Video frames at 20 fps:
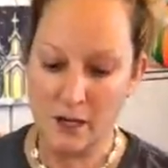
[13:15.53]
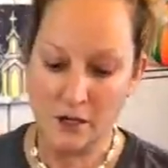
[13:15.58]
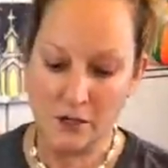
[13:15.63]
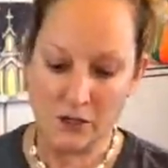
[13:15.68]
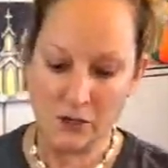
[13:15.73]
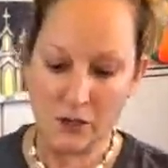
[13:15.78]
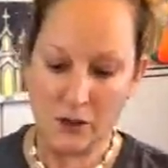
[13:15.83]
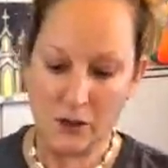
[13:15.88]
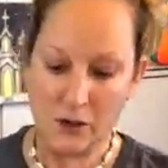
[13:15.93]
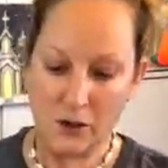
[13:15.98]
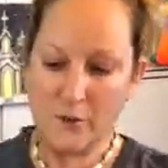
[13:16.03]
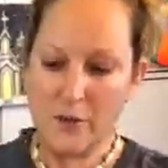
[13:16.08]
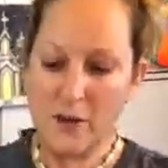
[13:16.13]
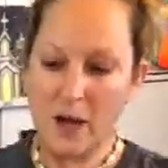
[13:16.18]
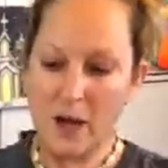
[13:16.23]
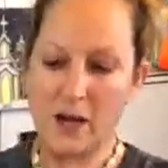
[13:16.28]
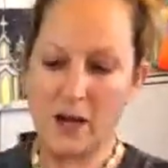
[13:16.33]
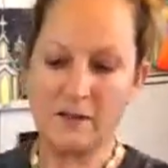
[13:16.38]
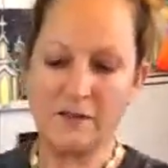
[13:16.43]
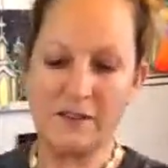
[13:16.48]
So I'm
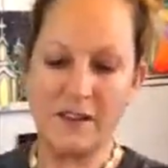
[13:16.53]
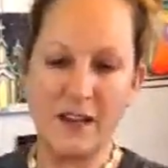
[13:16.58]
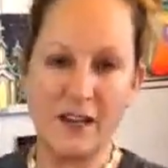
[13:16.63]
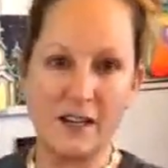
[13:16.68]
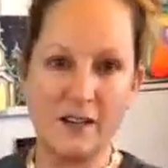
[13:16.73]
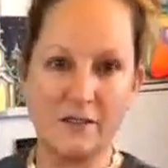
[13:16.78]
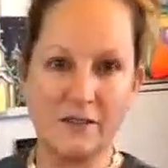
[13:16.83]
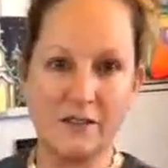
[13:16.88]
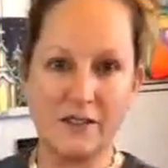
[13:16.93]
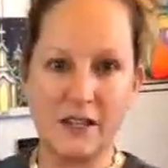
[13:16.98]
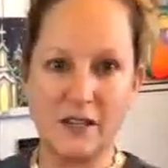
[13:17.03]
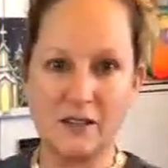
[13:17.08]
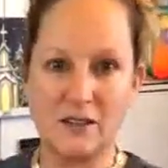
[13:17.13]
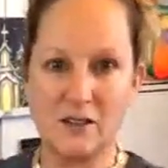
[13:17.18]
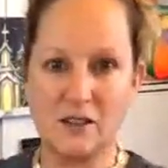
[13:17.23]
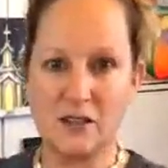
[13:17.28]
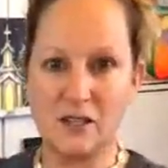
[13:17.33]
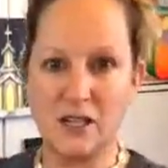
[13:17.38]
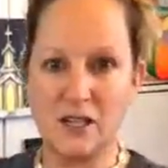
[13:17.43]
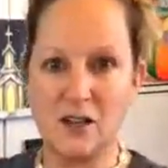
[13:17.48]
not a fan of
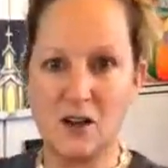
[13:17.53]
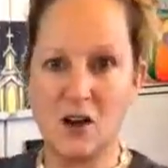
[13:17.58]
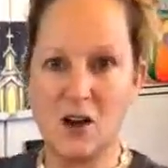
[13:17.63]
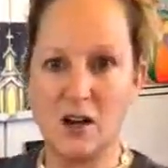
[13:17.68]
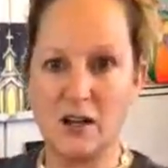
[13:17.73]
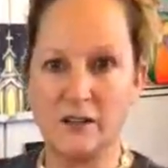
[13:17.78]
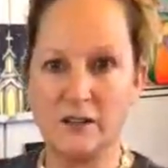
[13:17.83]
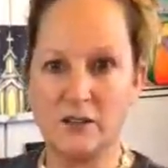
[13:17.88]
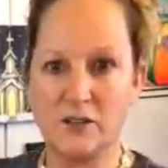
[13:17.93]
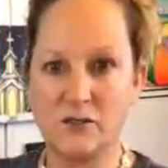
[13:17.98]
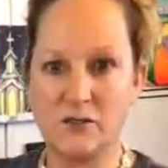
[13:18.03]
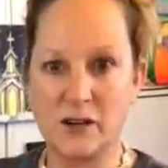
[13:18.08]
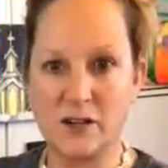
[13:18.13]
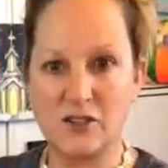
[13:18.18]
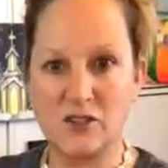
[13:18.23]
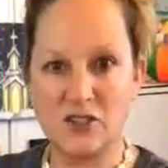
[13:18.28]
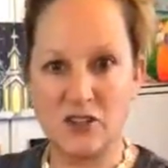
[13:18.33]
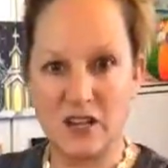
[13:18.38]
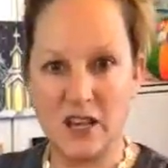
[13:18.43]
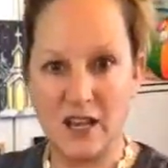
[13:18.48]
stenciling on
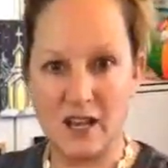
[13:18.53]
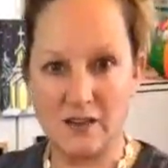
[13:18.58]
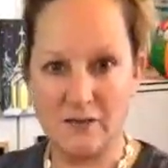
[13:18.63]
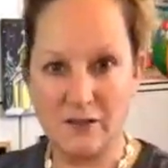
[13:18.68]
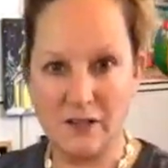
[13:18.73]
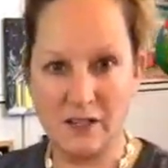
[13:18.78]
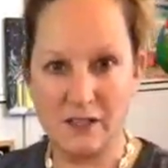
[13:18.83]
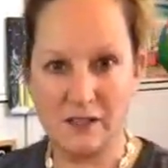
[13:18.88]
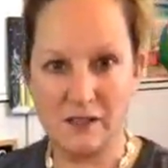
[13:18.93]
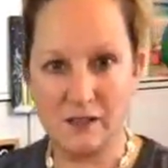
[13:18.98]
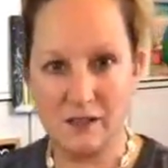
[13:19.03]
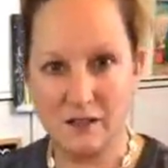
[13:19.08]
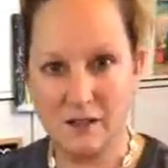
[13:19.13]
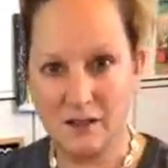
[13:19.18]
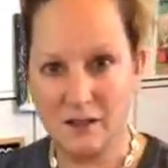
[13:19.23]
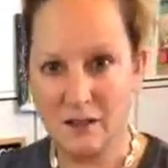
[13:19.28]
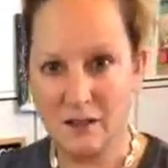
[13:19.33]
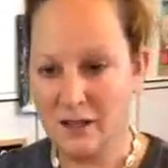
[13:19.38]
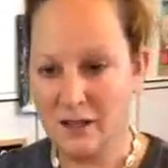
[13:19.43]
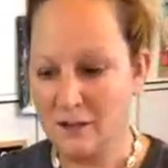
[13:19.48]
stretched canvas
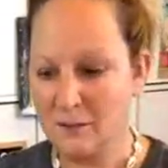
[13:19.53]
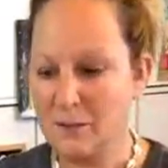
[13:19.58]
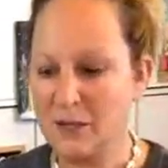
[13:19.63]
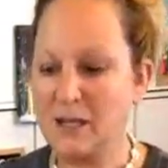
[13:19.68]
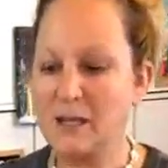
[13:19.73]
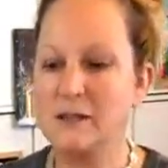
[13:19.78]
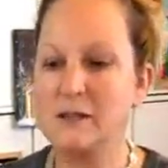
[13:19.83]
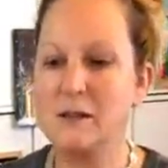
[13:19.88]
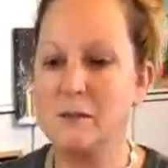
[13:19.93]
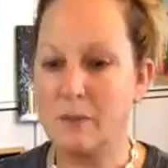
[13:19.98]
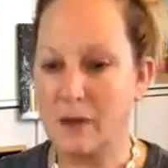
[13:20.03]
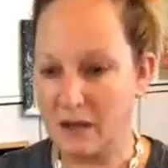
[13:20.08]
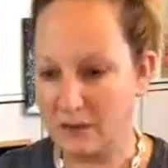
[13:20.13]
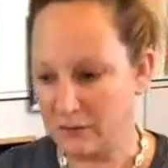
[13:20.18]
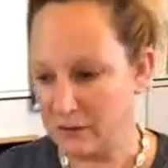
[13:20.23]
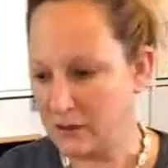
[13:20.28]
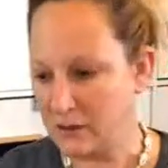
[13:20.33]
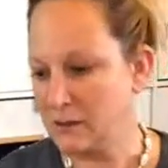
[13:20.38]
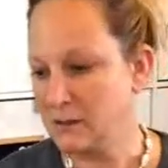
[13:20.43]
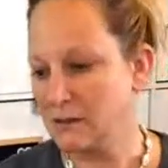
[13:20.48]
because it
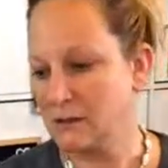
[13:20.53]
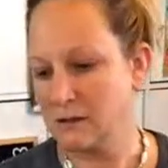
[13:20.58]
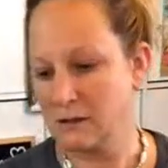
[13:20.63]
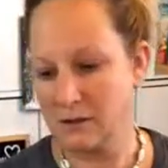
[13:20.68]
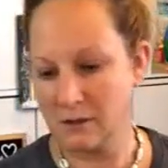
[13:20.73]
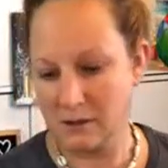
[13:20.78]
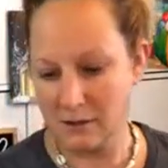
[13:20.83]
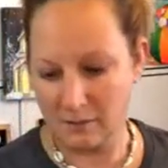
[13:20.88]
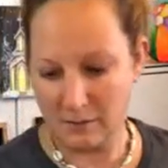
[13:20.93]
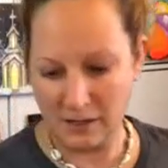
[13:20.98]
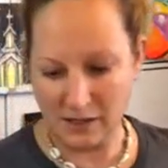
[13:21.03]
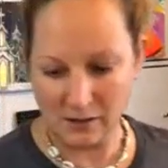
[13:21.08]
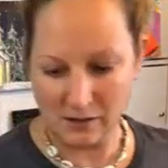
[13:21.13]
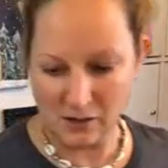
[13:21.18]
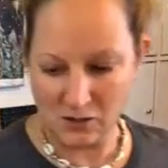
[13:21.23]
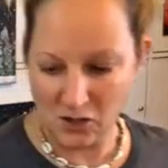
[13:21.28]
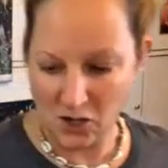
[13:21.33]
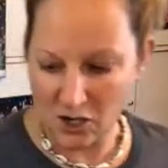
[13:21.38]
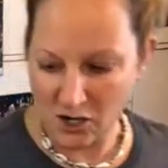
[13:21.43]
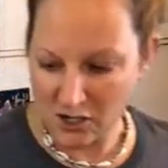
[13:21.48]
bounces, because
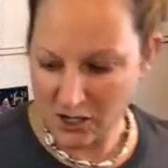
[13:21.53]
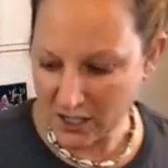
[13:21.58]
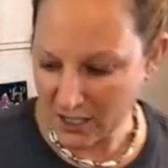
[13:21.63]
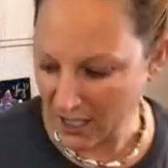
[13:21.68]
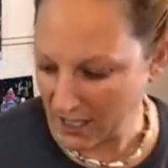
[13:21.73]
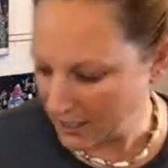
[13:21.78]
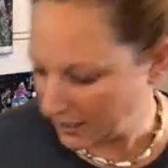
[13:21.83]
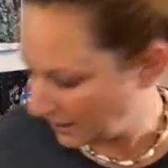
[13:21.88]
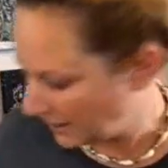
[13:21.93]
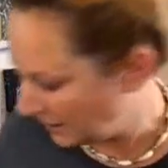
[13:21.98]
it's hard to kind of